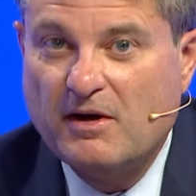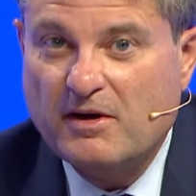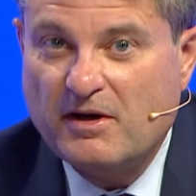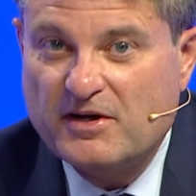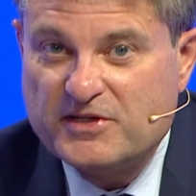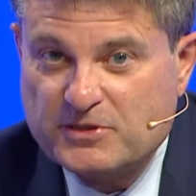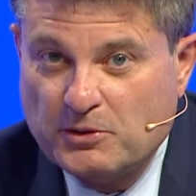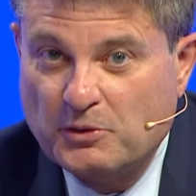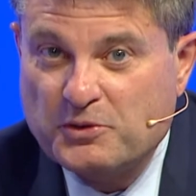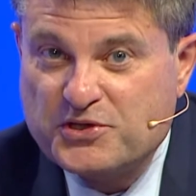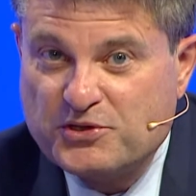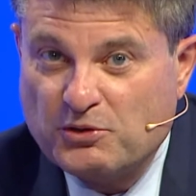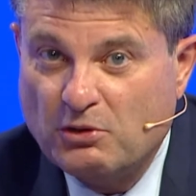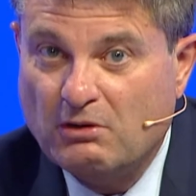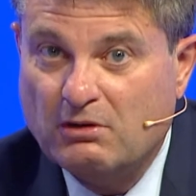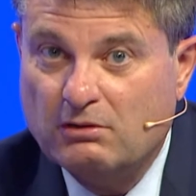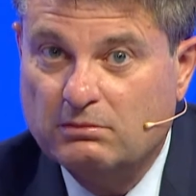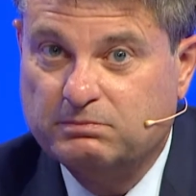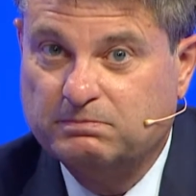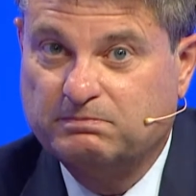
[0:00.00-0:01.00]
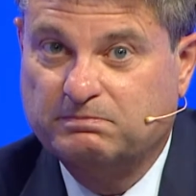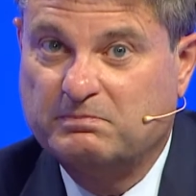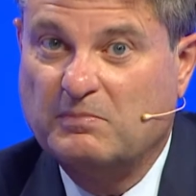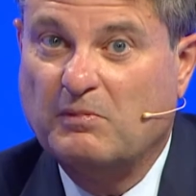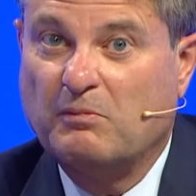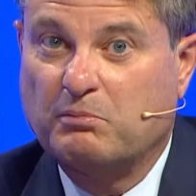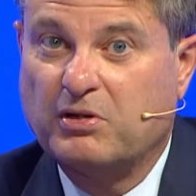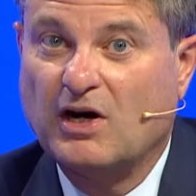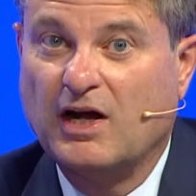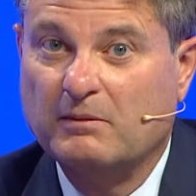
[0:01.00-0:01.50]
social
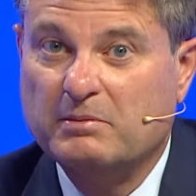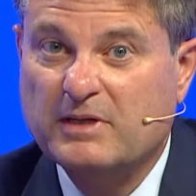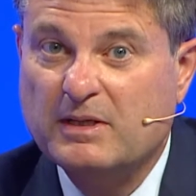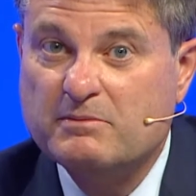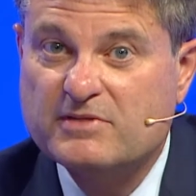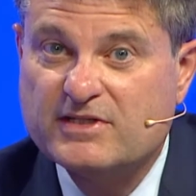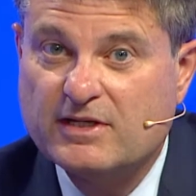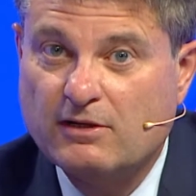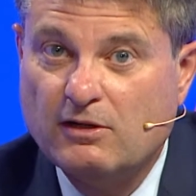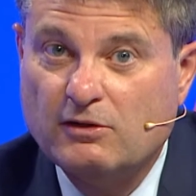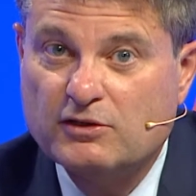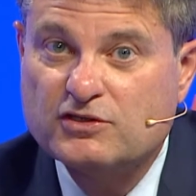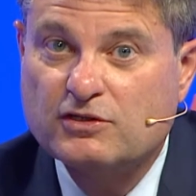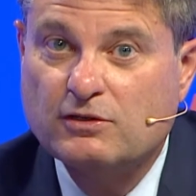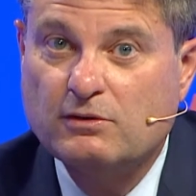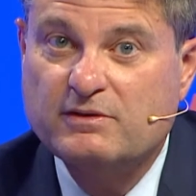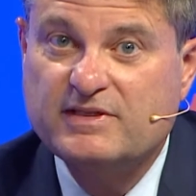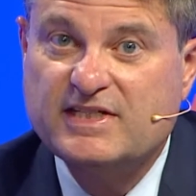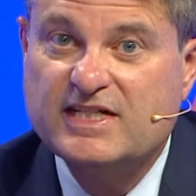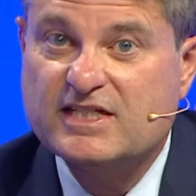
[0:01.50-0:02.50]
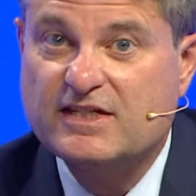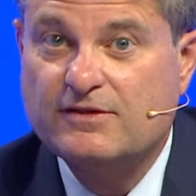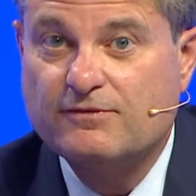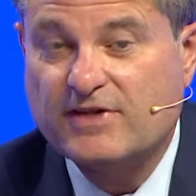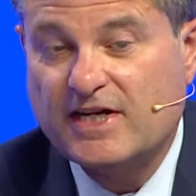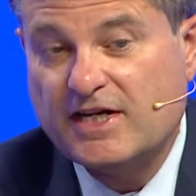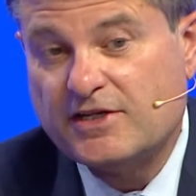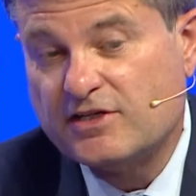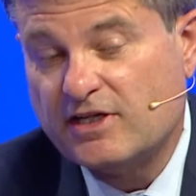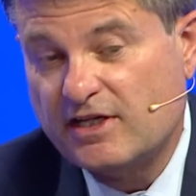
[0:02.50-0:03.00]
problems and also
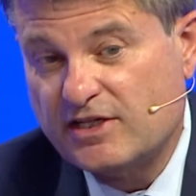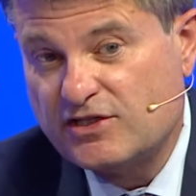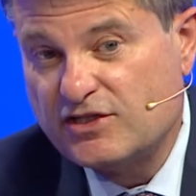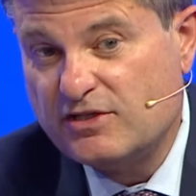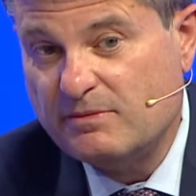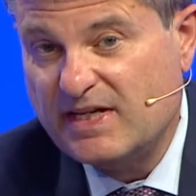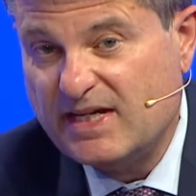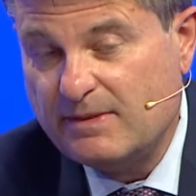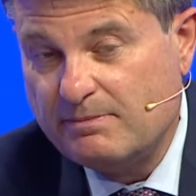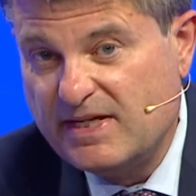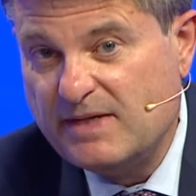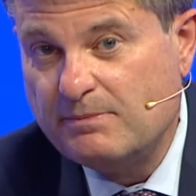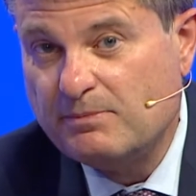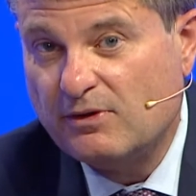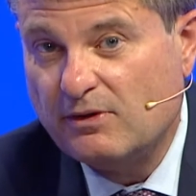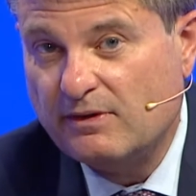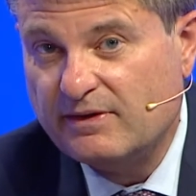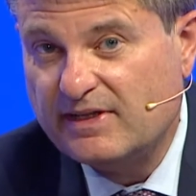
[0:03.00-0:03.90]
disenfranchise too many people.